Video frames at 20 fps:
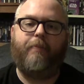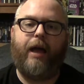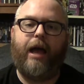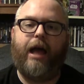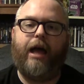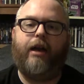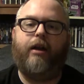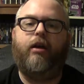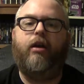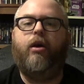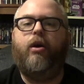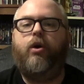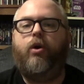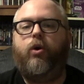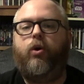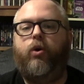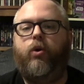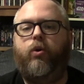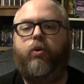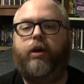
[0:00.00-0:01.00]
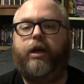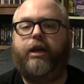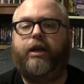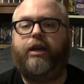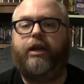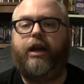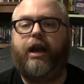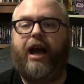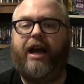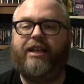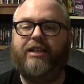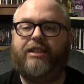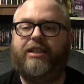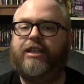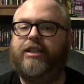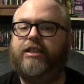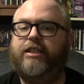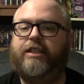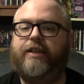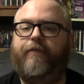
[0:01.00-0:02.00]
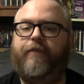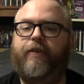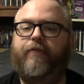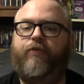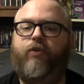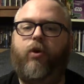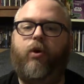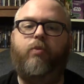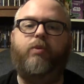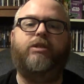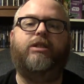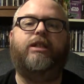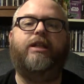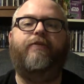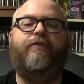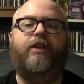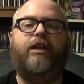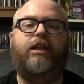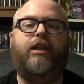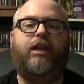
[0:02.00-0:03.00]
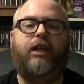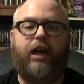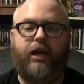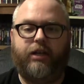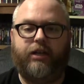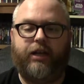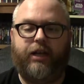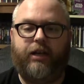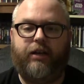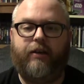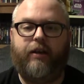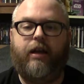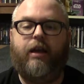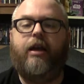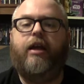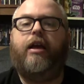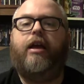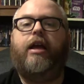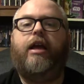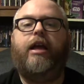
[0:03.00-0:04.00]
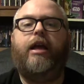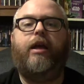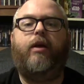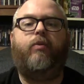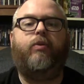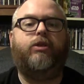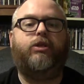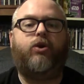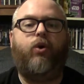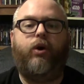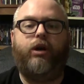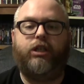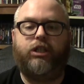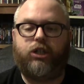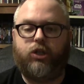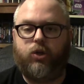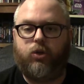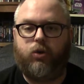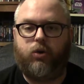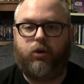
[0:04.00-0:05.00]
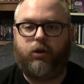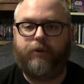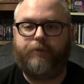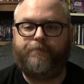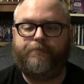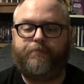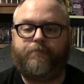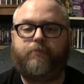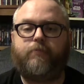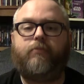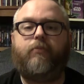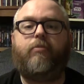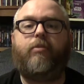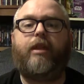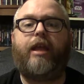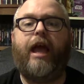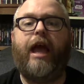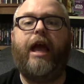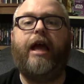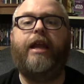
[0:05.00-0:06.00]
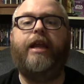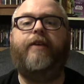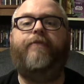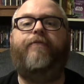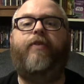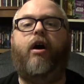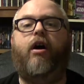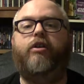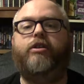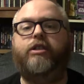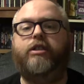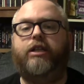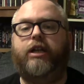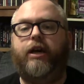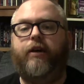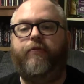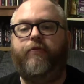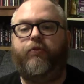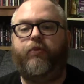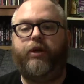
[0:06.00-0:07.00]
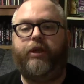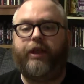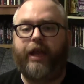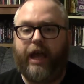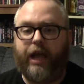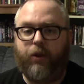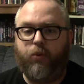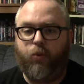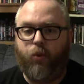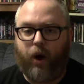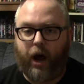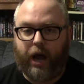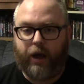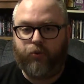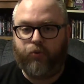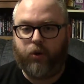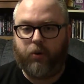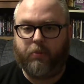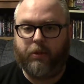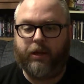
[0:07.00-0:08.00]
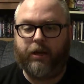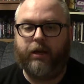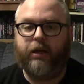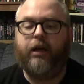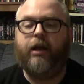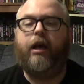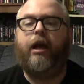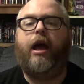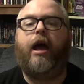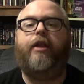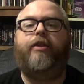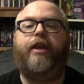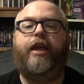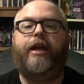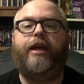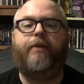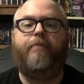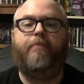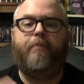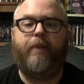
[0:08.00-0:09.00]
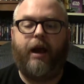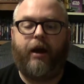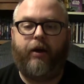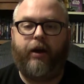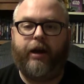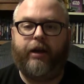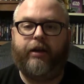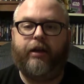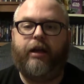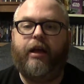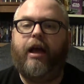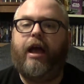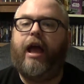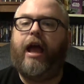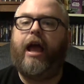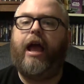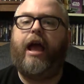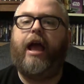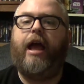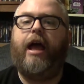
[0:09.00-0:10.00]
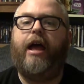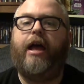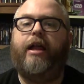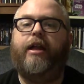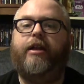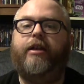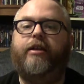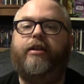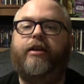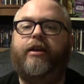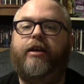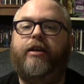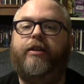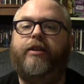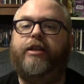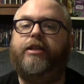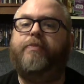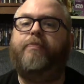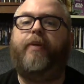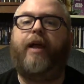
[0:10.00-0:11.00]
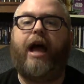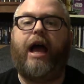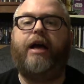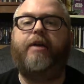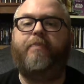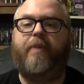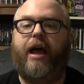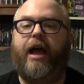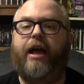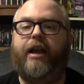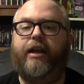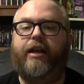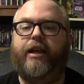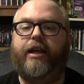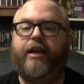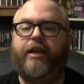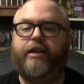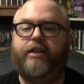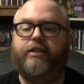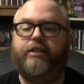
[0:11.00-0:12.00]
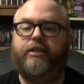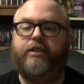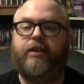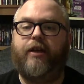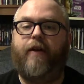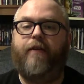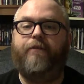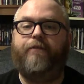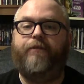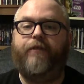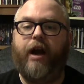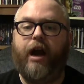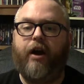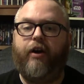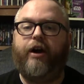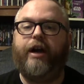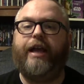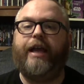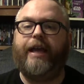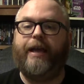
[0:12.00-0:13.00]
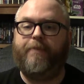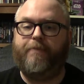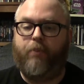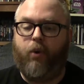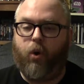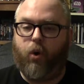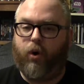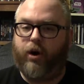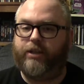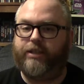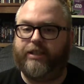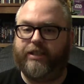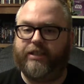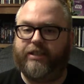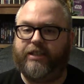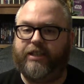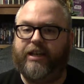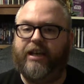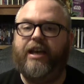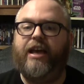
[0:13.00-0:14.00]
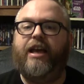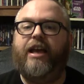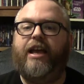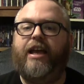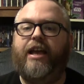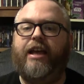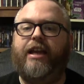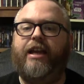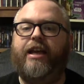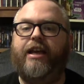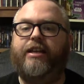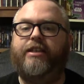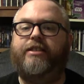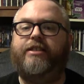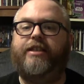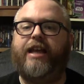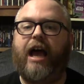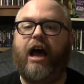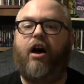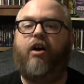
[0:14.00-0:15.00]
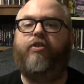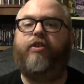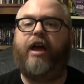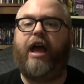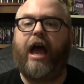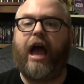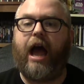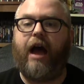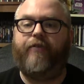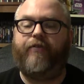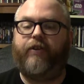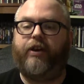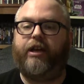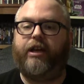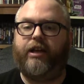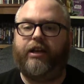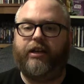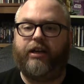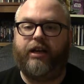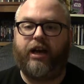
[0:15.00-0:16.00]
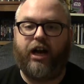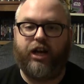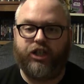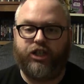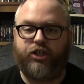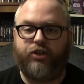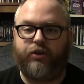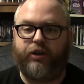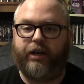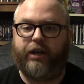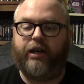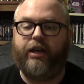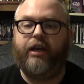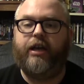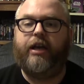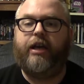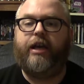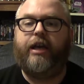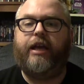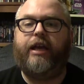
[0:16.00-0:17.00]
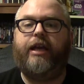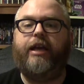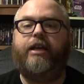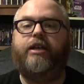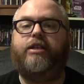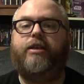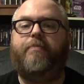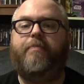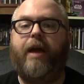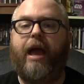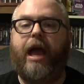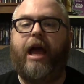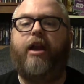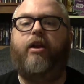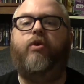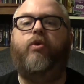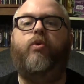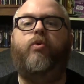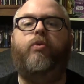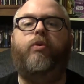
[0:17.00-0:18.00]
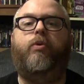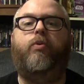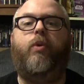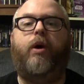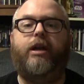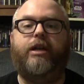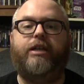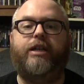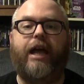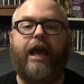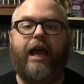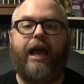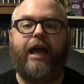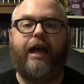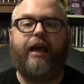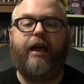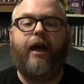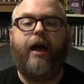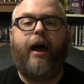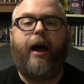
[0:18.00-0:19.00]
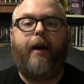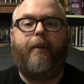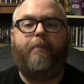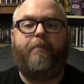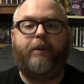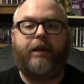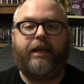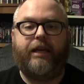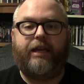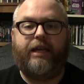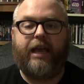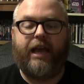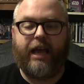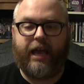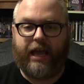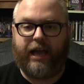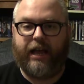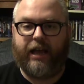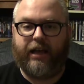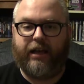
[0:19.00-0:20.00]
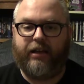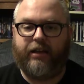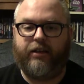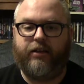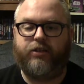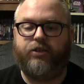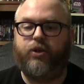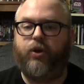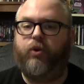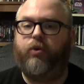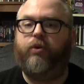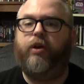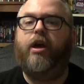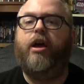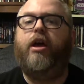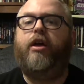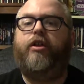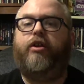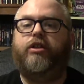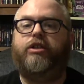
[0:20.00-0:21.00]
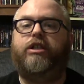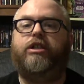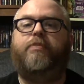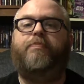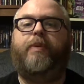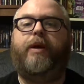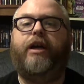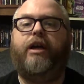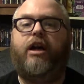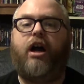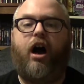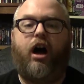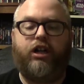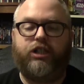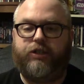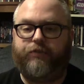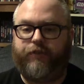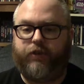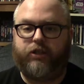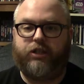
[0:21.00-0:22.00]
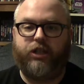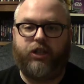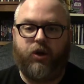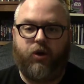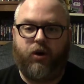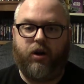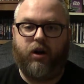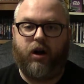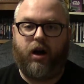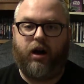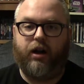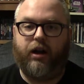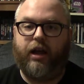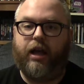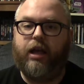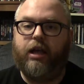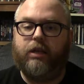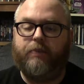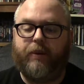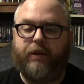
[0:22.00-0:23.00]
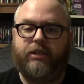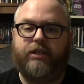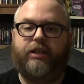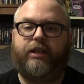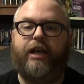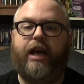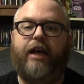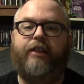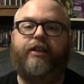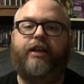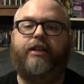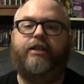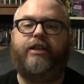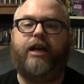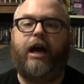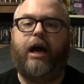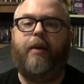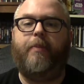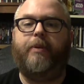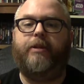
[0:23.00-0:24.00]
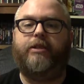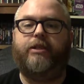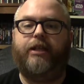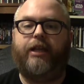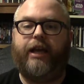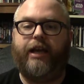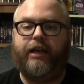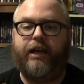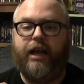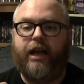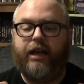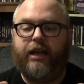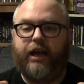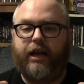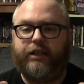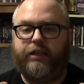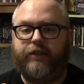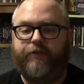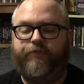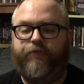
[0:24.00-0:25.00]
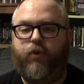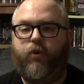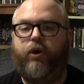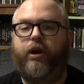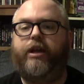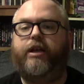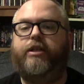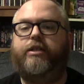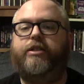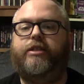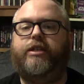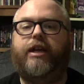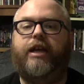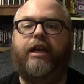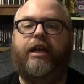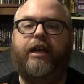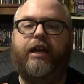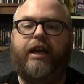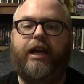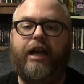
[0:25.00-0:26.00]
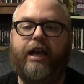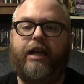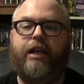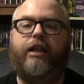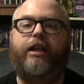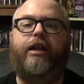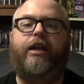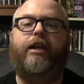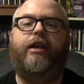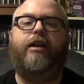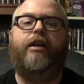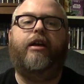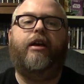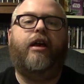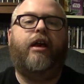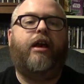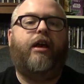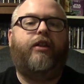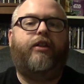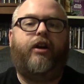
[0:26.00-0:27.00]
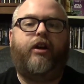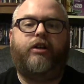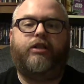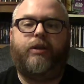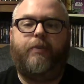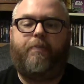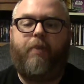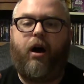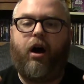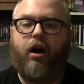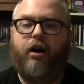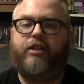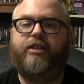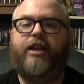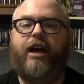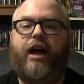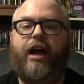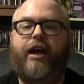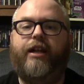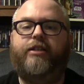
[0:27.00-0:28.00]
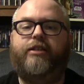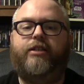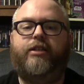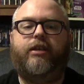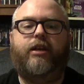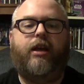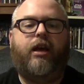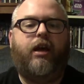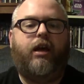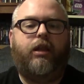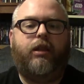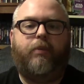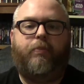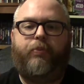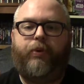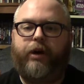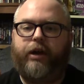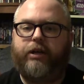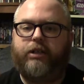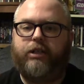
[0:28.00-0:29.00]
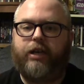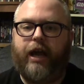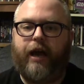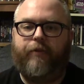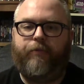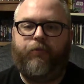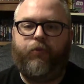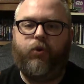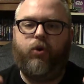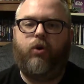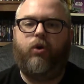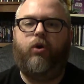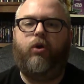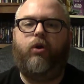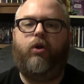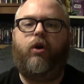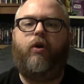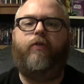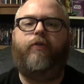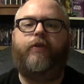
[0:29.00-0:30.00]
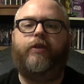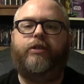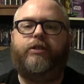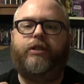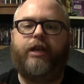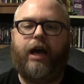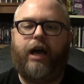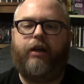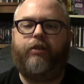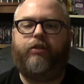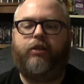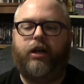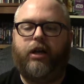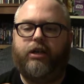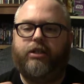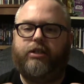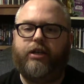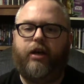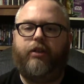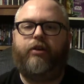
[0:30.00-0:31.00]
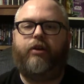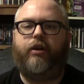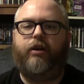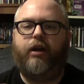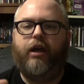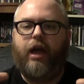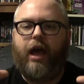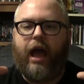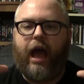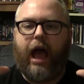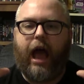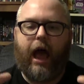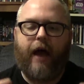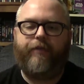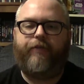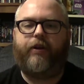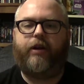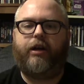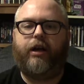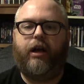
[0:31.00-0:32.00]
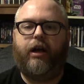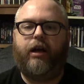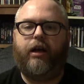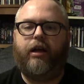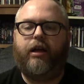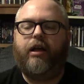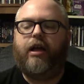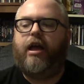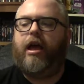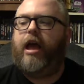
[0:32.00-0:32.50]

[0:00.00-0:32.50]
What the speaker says: man who in 1974 was living in London. He was going to school and he falls in love with a white woman and they get married. And this black man is very important in his South African country. He is a man who will one day be king. So there's this big controversy going on, especially at that time. It's the late 1940s in England. There's apartheid. The British have rule over the Southern Africa.